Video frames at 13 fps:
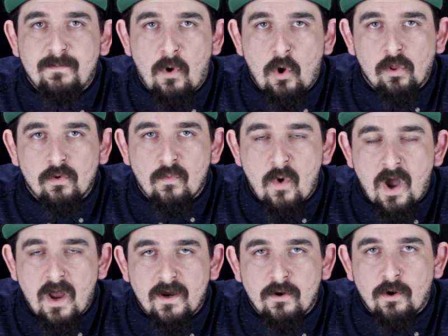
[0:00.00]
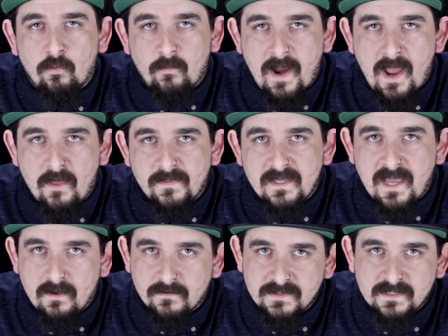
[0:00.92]
smaller wire around the
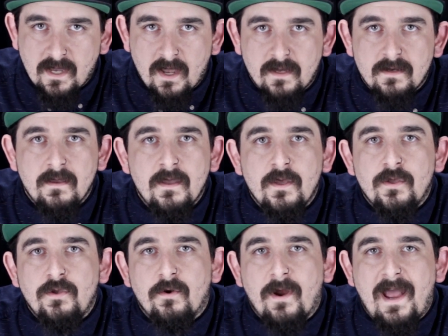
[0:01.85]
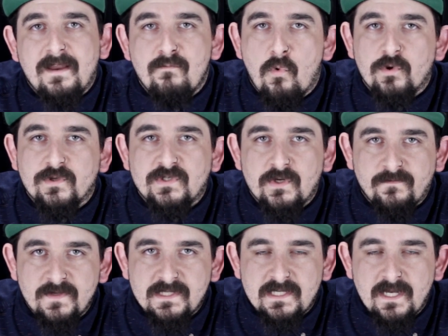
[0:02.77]
outside, you're adding more
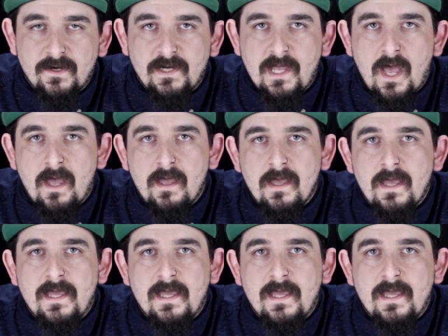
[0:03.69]
surface area.